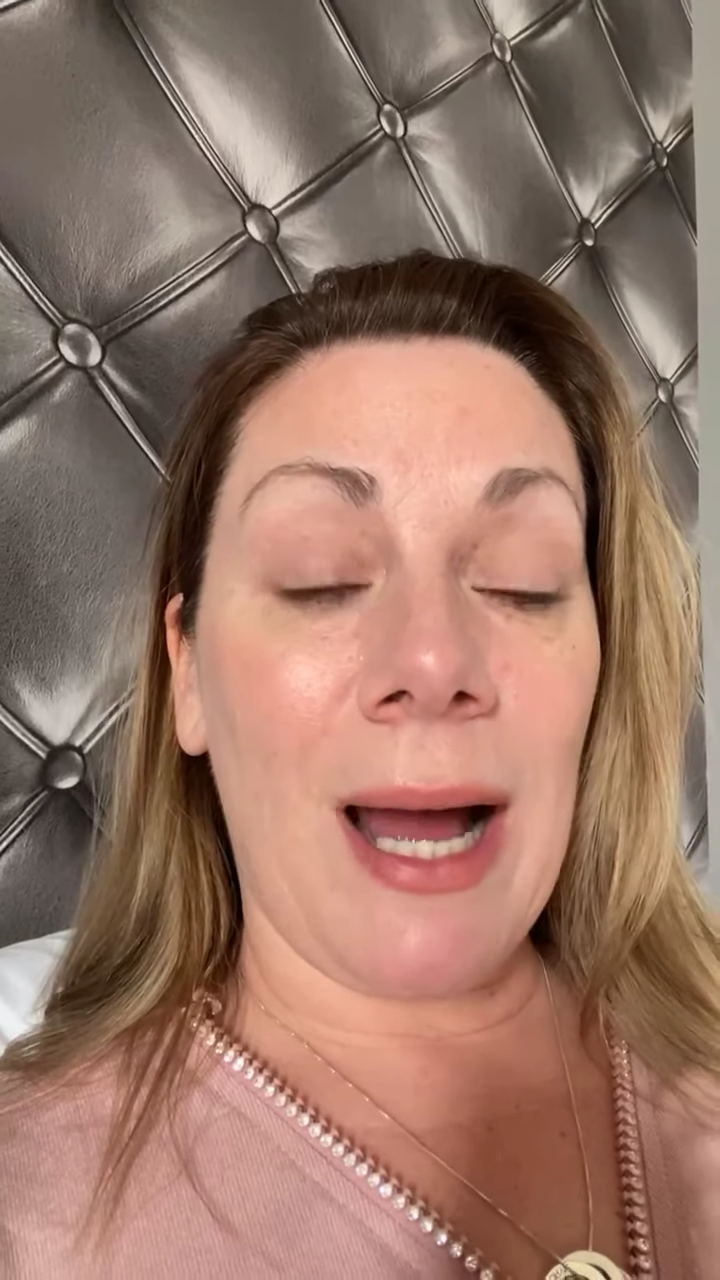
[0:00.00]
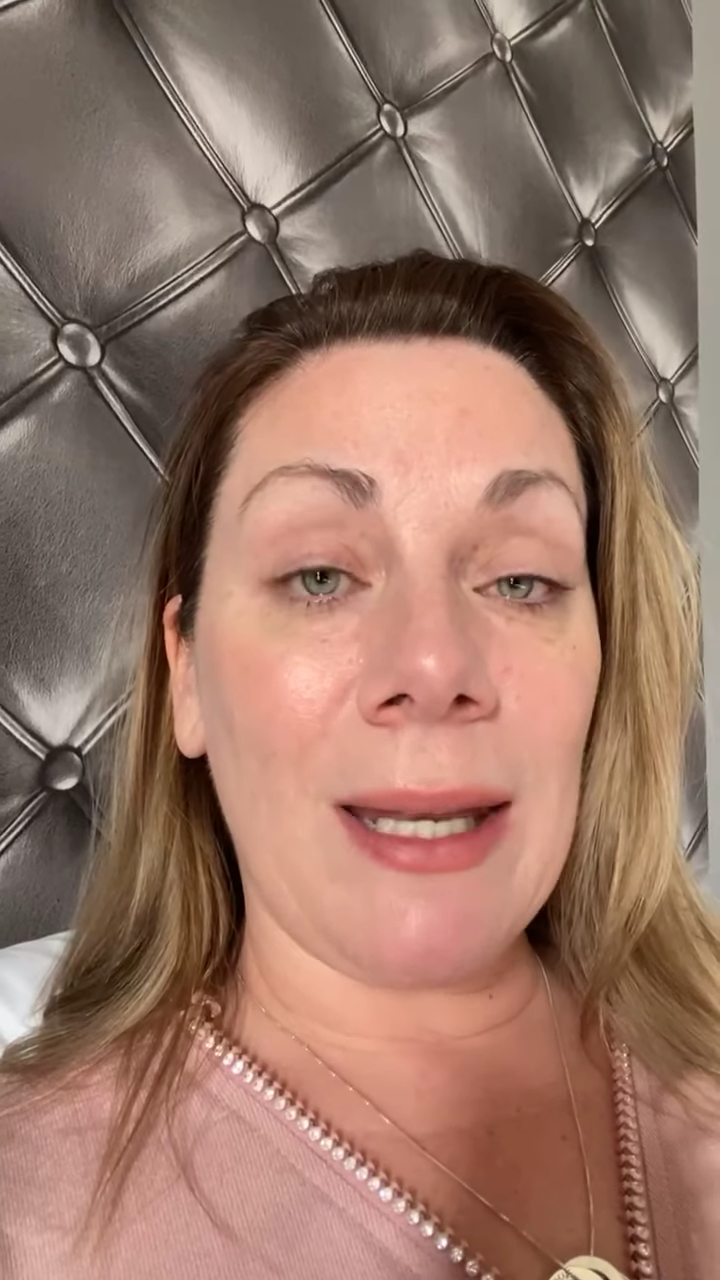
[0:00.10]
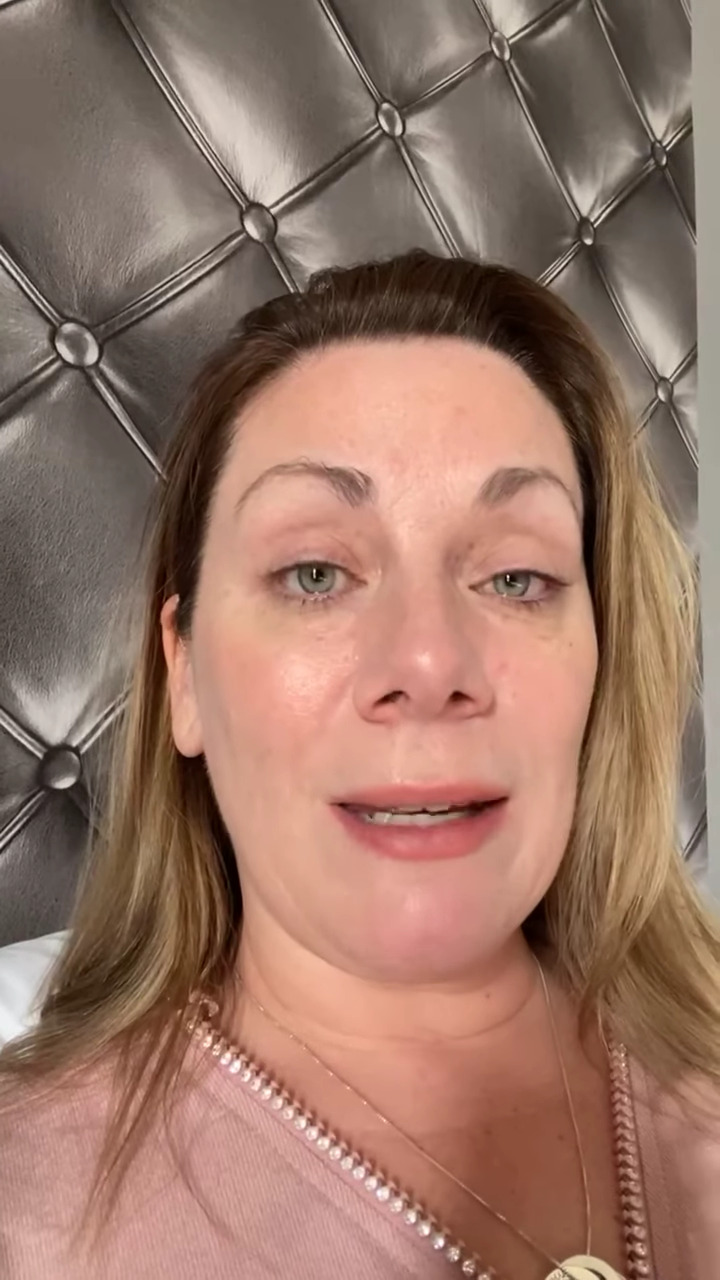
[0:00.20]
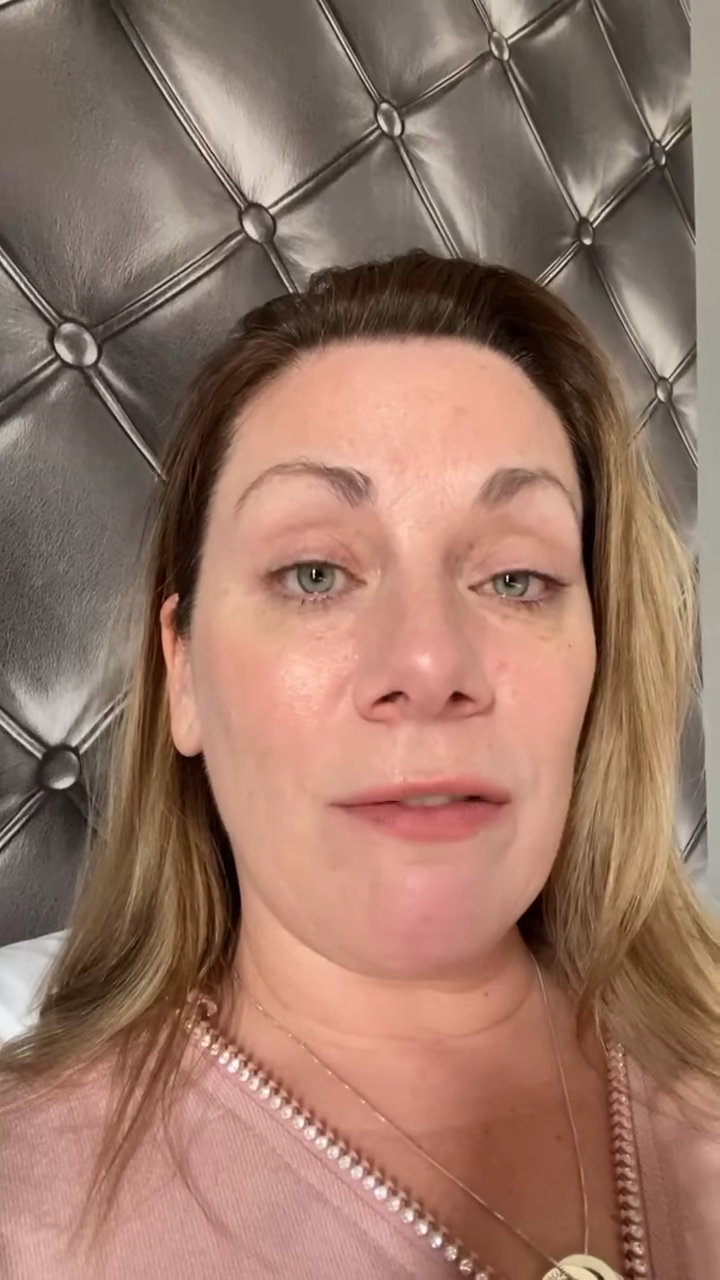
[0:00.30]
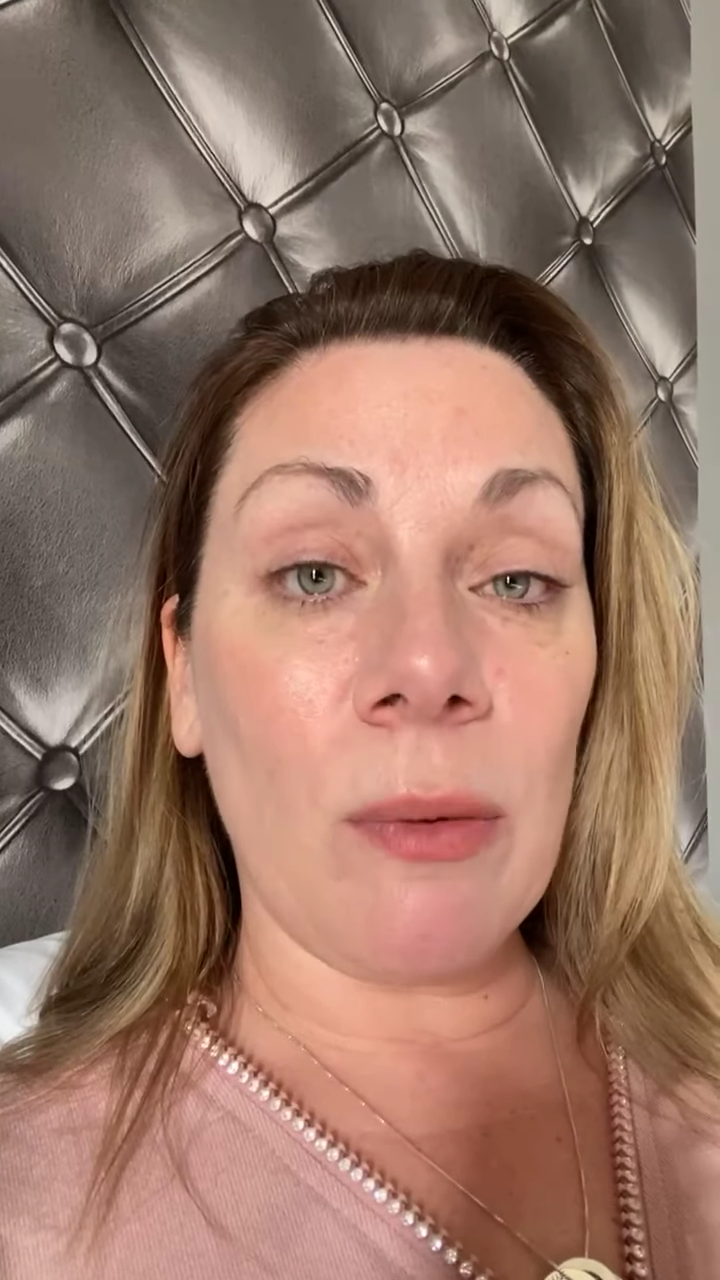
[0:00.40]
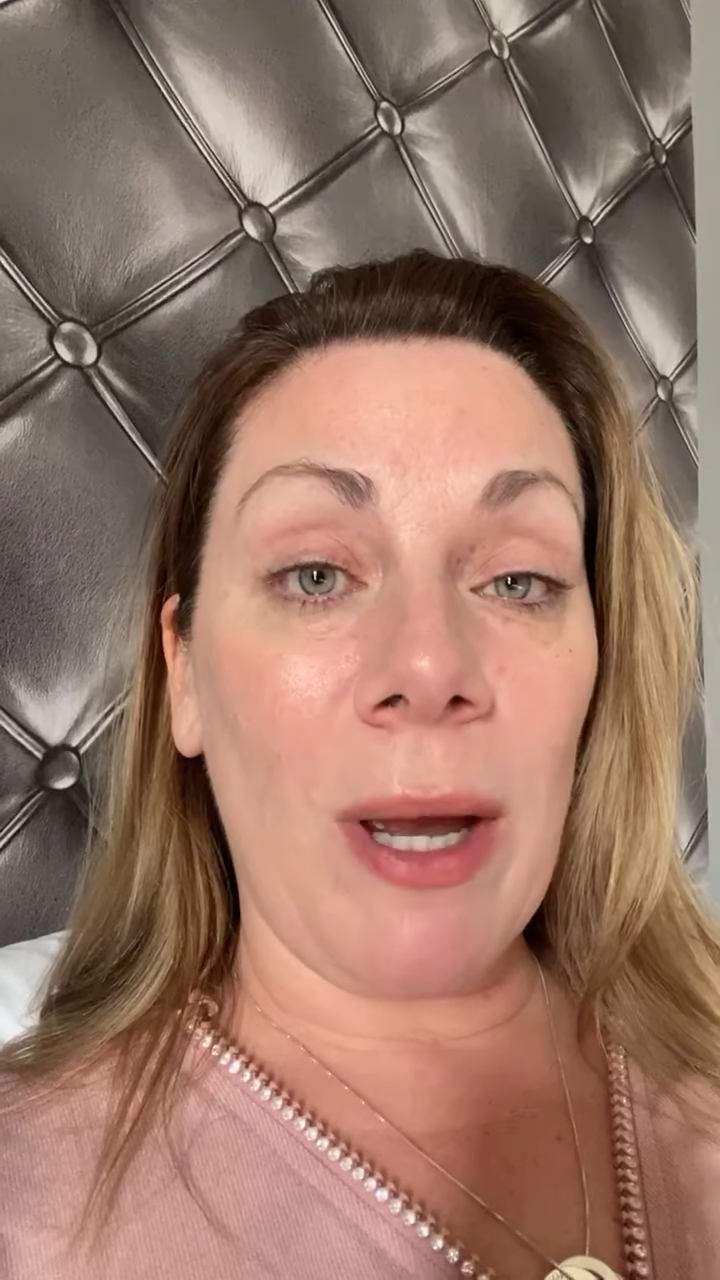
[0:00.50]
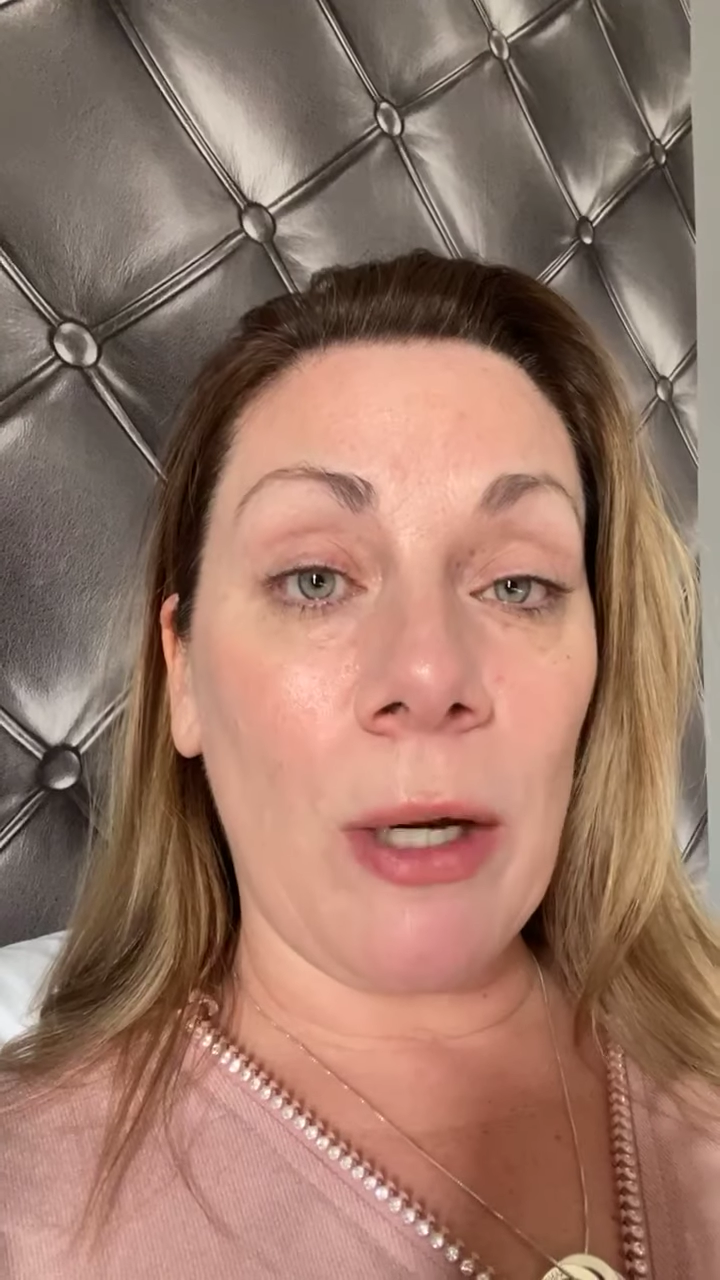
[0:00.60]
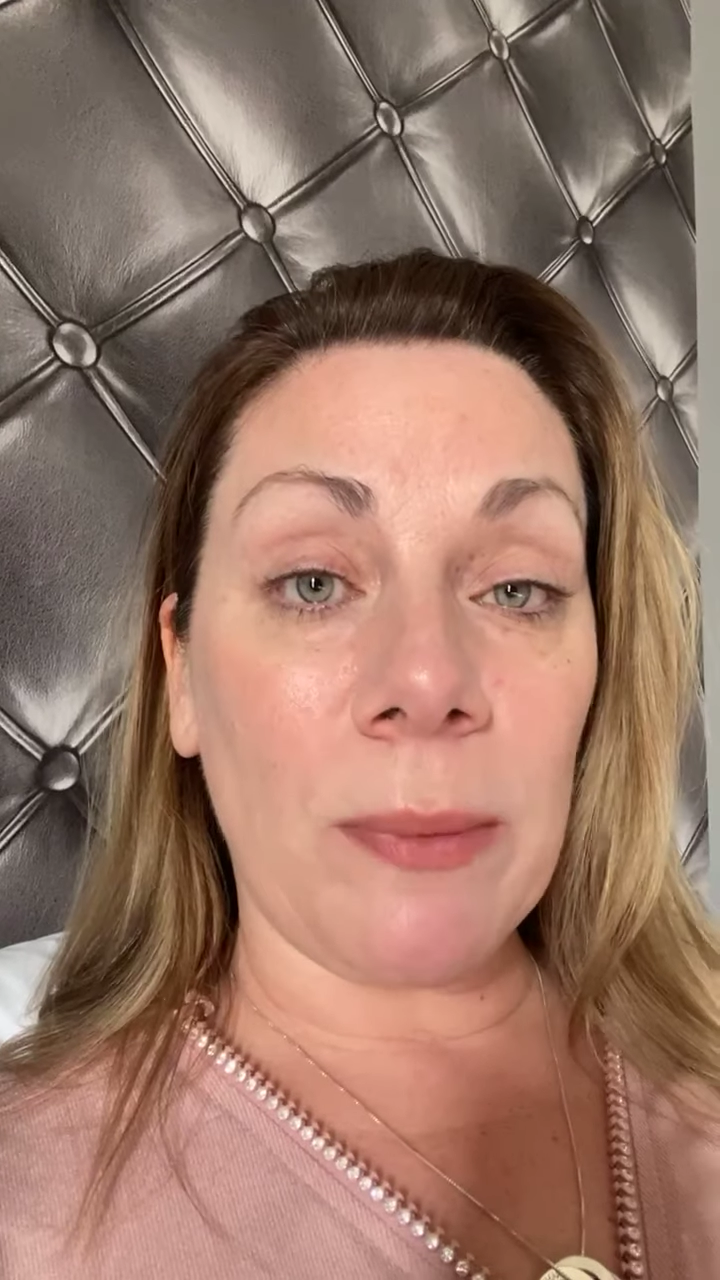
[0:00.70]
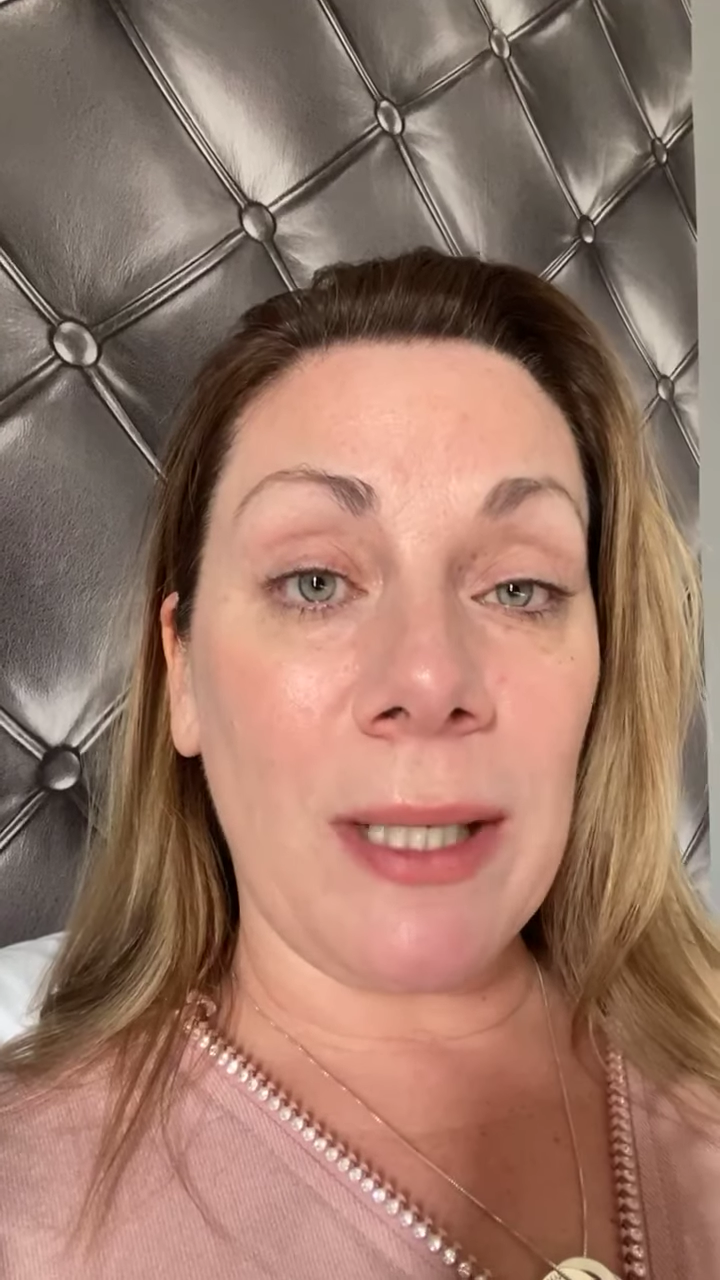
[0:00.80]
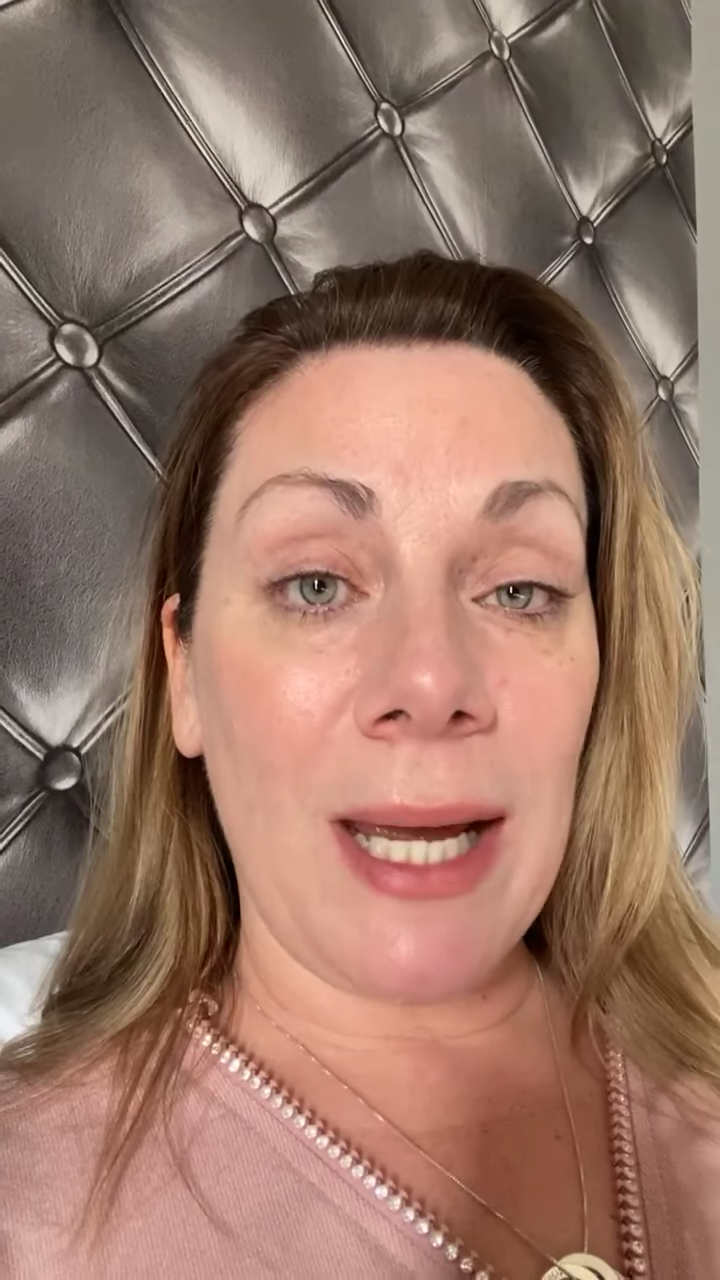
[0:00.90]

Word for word: And if you wake up the